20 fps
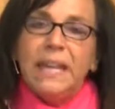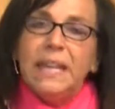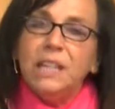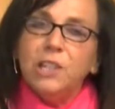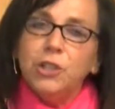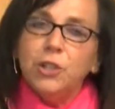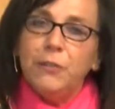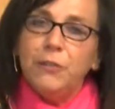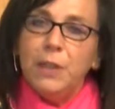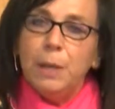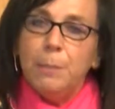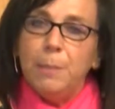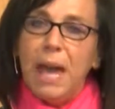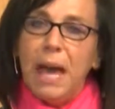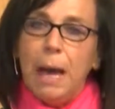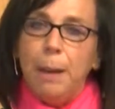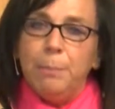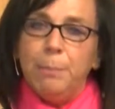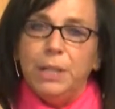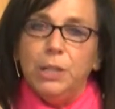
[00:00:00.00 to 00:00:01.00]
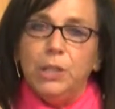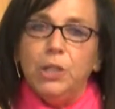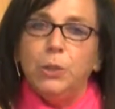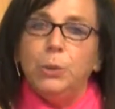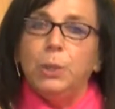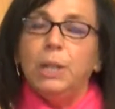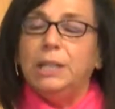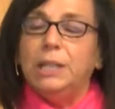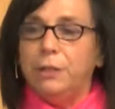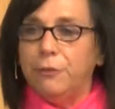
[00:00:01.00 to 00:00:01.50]
Each of them happened
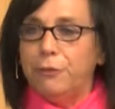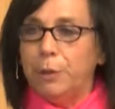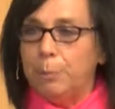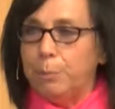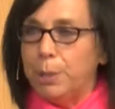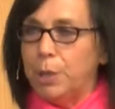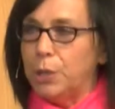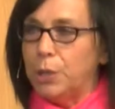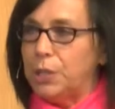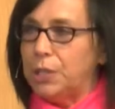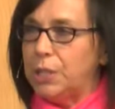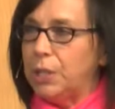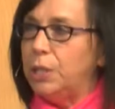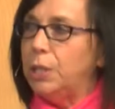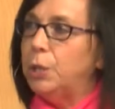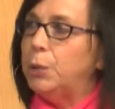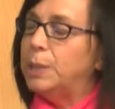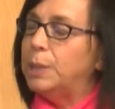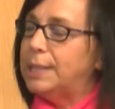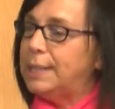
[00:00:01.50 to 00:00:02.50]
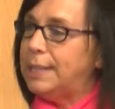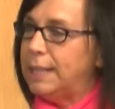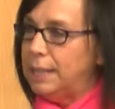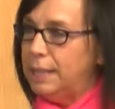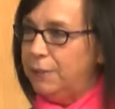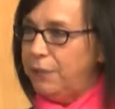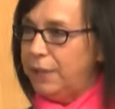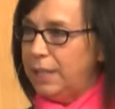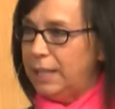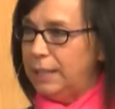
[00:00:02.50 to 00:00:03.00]
to a different person who was
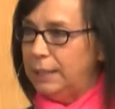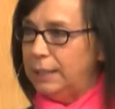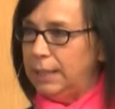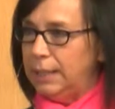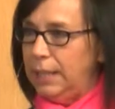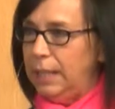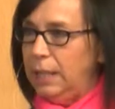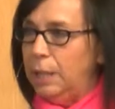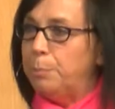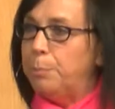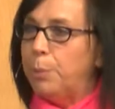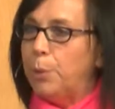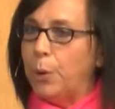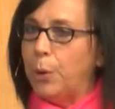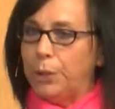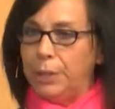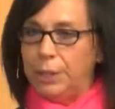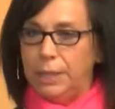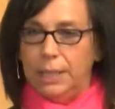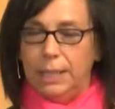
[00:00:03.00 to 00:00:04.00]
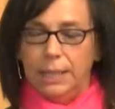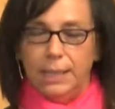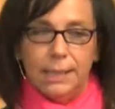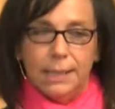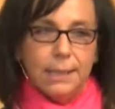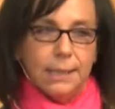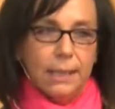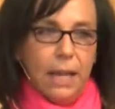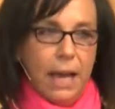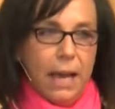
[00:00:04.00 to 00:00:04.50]
significantly important in
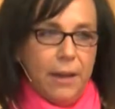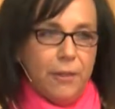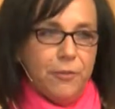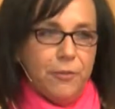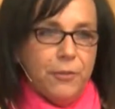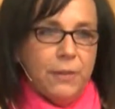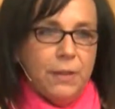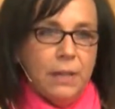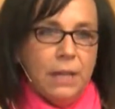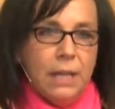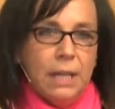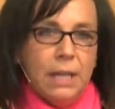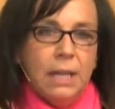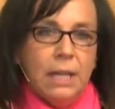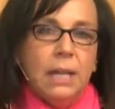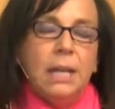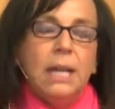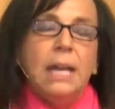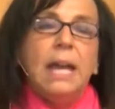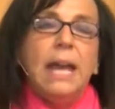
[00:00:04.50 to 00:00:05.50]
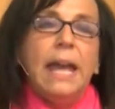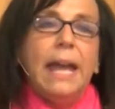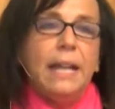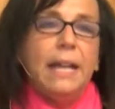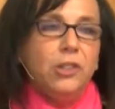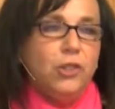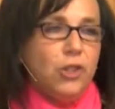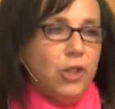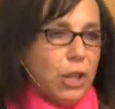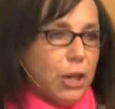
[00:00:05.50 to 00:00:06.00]
his life.
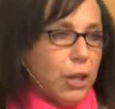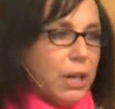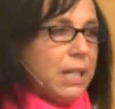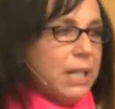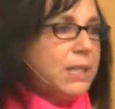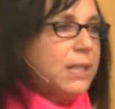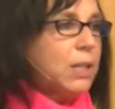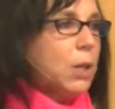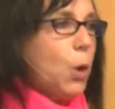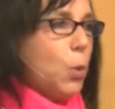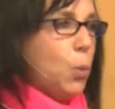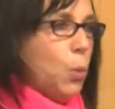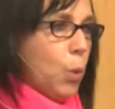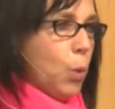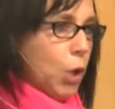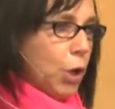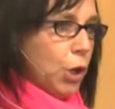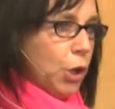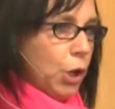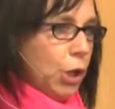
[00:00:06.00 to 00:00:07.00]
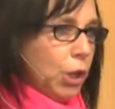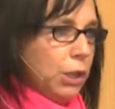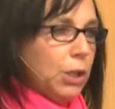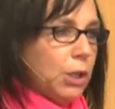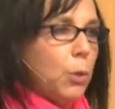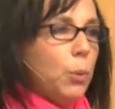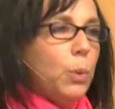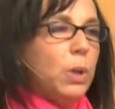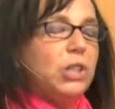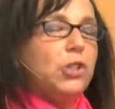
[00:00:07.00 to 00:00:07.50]
And Jared's
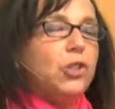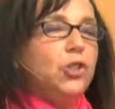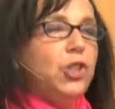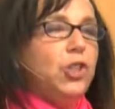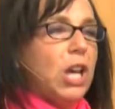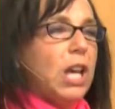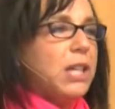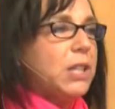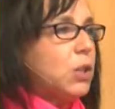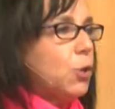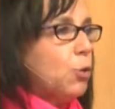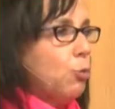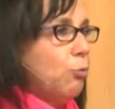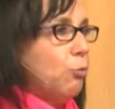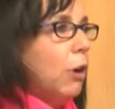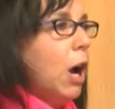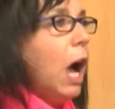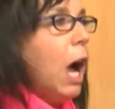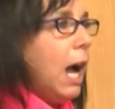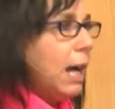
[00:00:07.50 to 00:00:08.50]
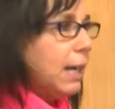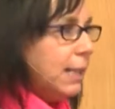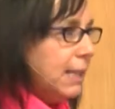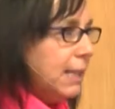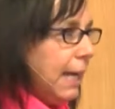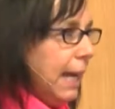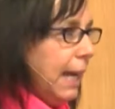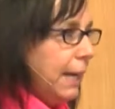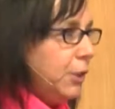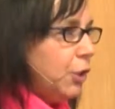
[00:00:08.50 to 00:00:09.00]
world was just
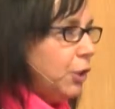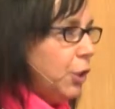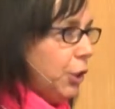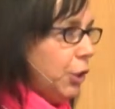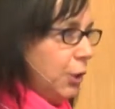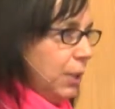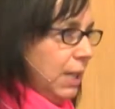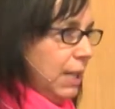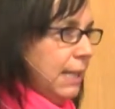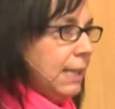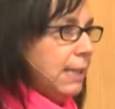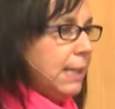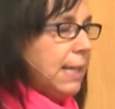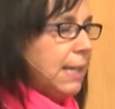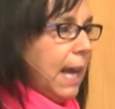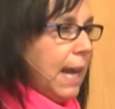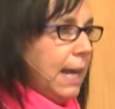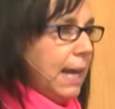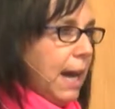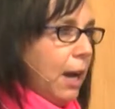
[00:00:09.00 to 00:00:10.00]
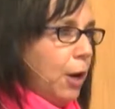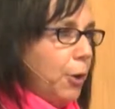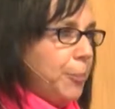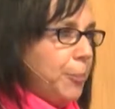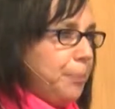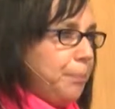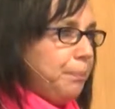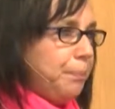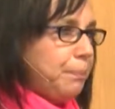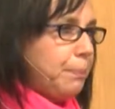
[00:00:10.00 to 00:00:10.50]
rocked and turned inside out.